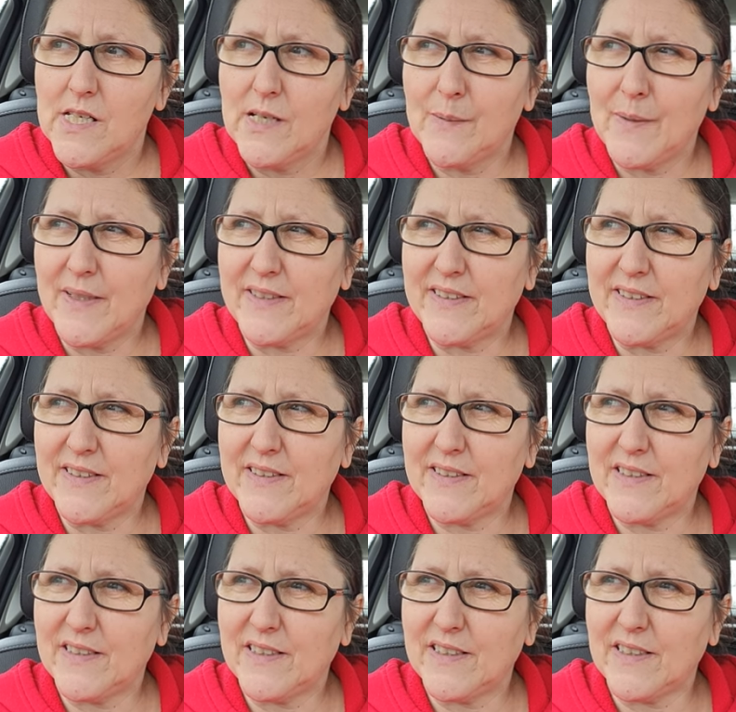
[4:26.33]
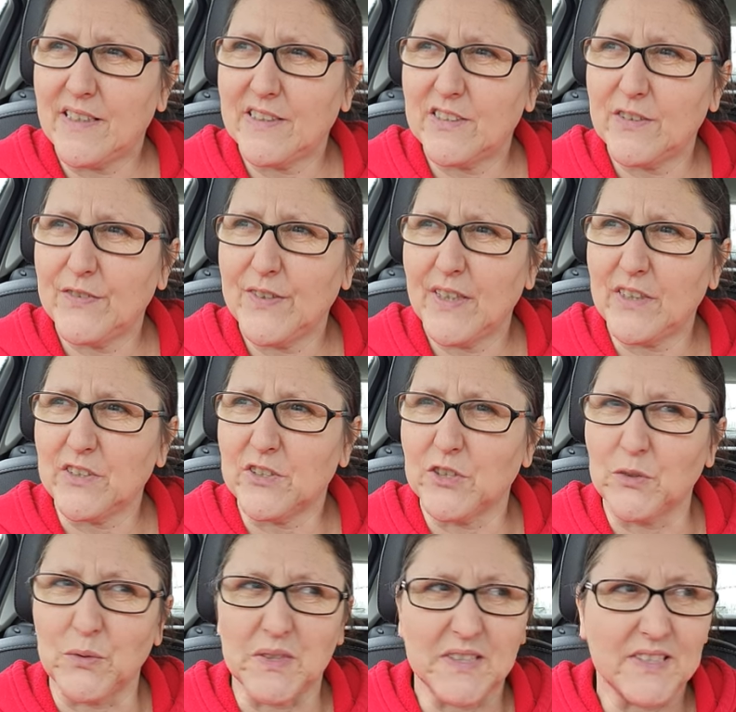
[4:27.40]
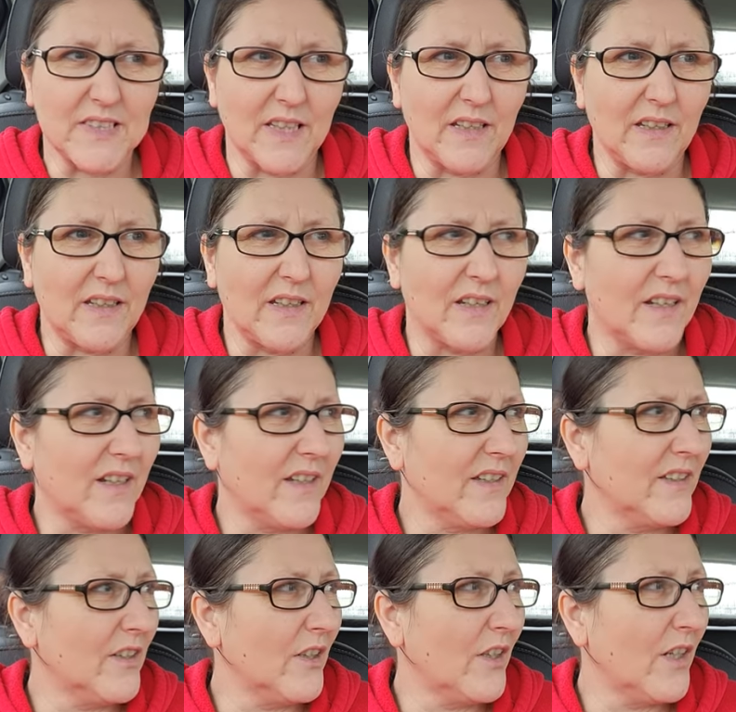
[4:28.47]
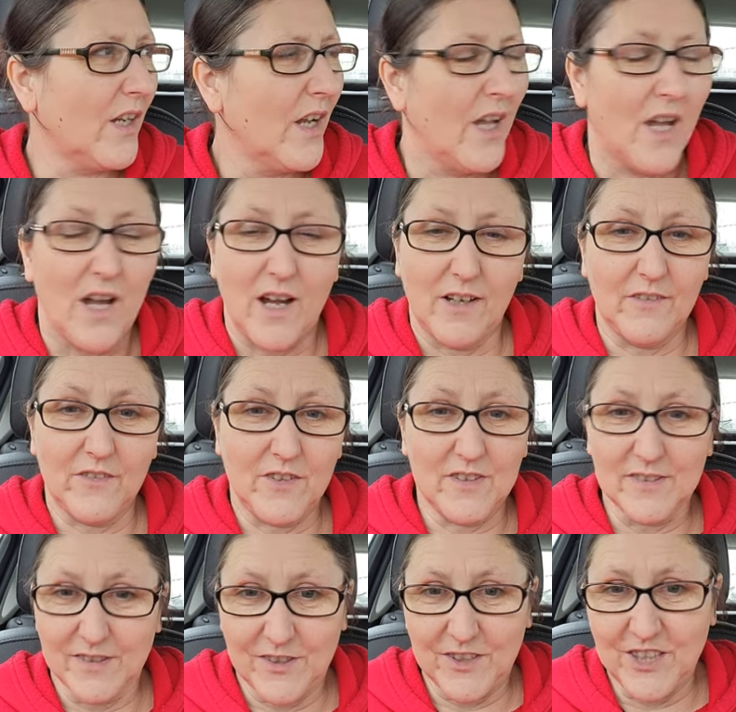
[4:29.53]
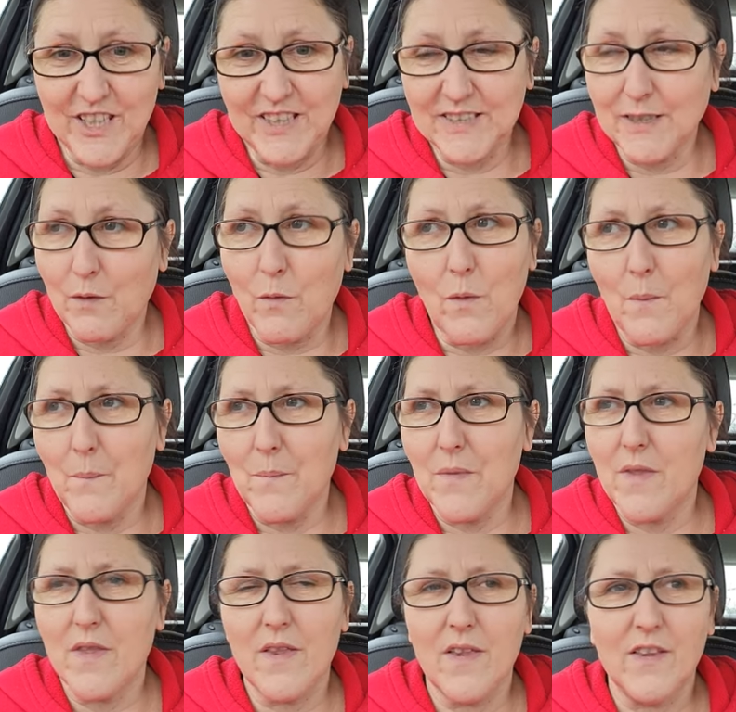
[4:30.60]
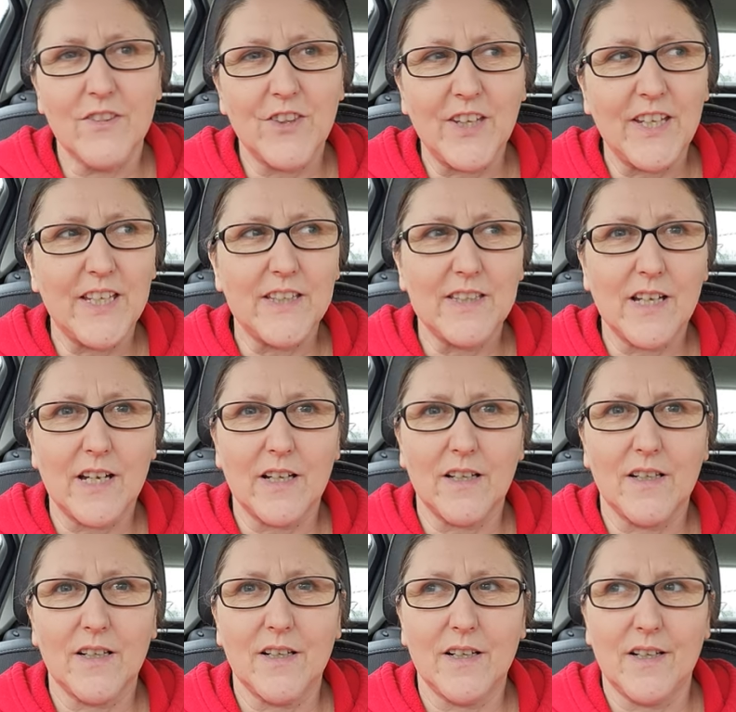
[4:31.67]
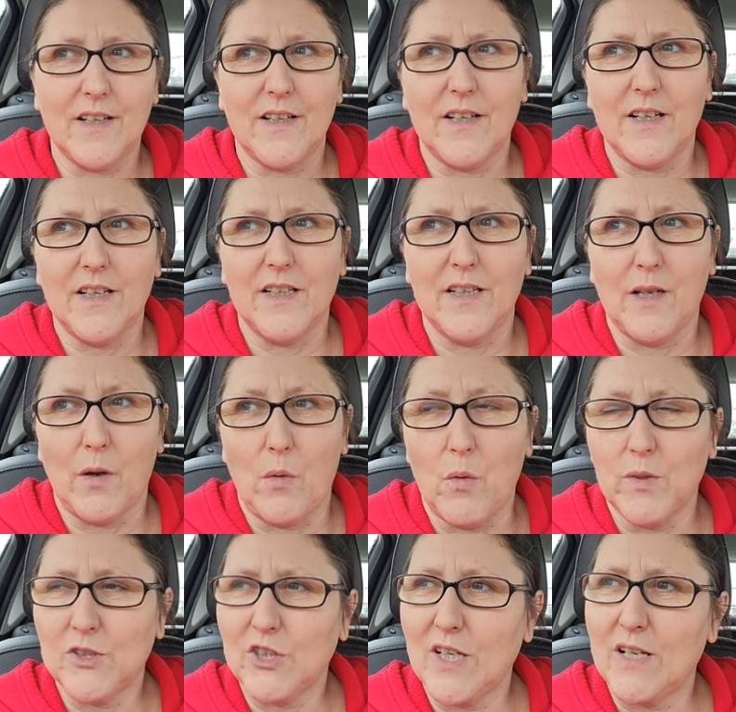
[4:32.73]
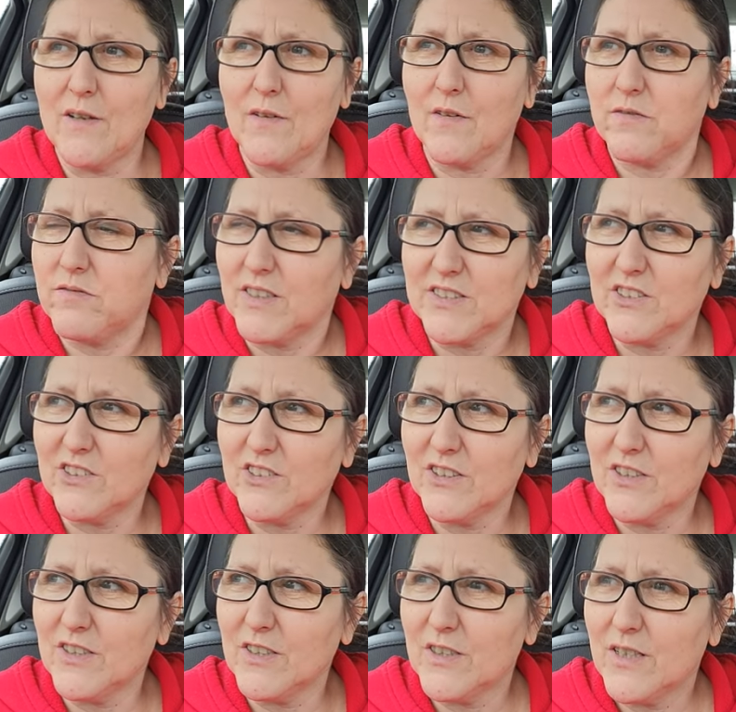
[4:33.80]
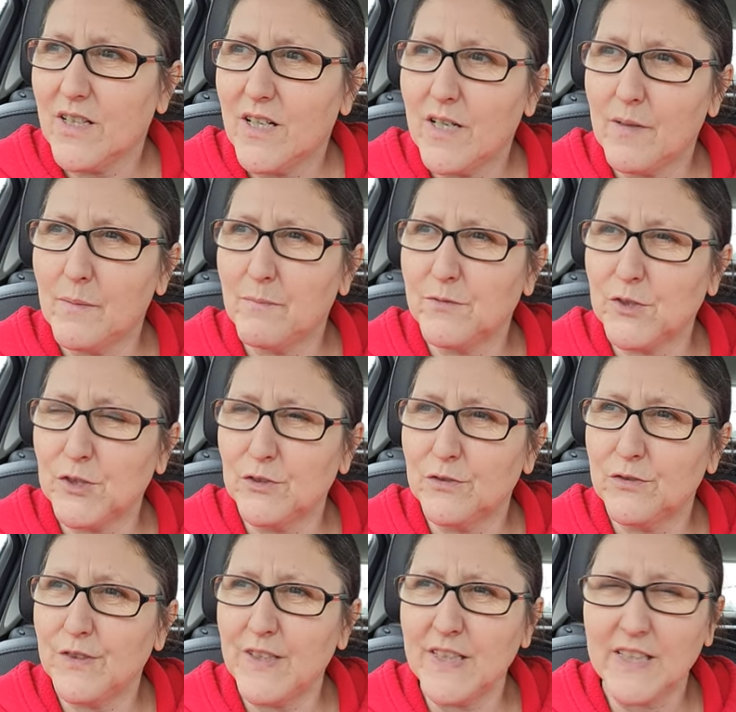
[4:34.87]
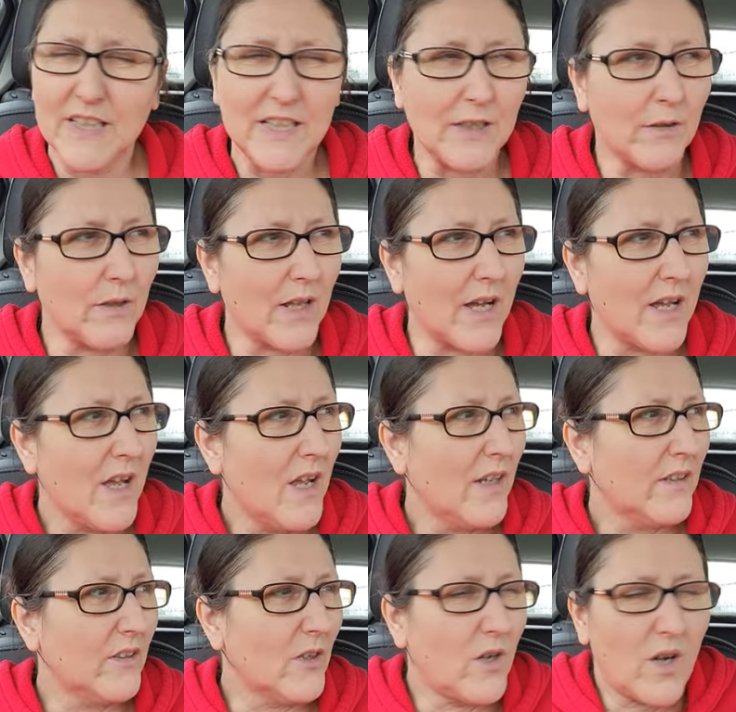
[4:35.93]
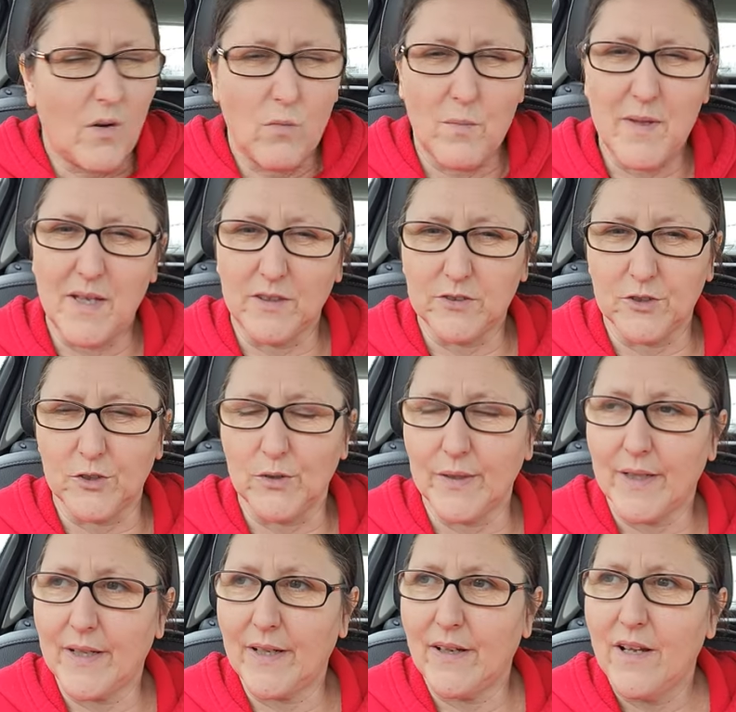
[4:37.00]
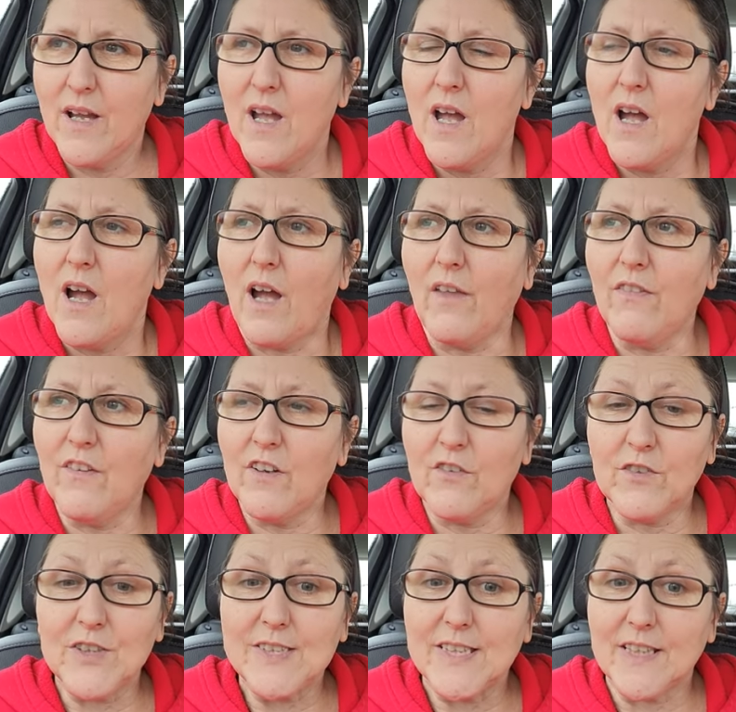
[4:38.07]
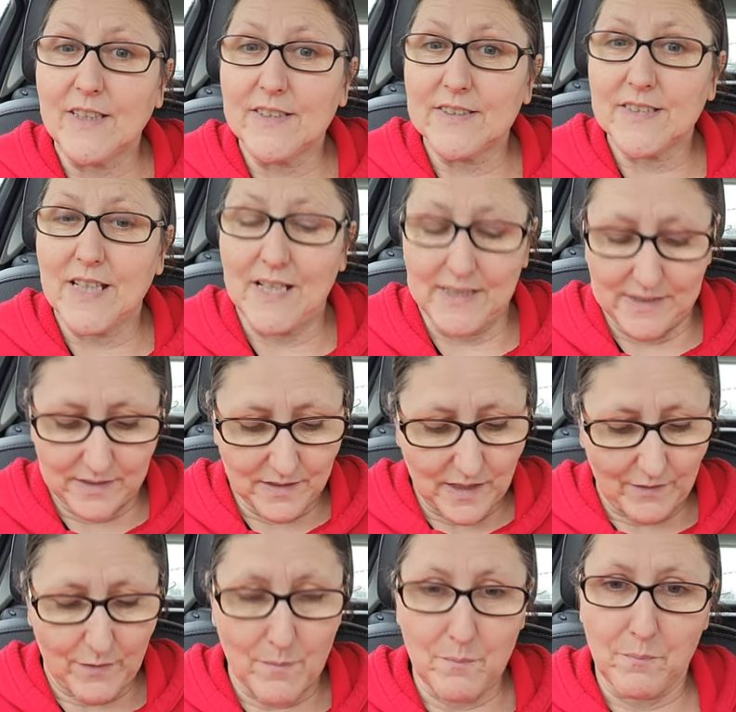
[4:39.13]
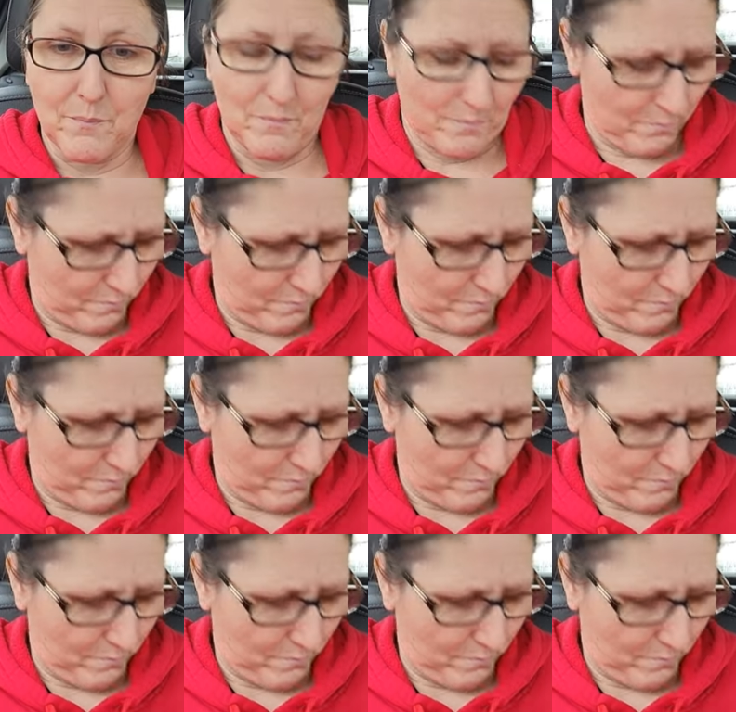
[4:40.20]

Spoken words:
I'm like, nah, I don't think I could do sick, you know. And there's things that were thinking that I will try to, I don't know, I'm too thick. And I'm like, no, I won't be able to do that. And then obviously I started having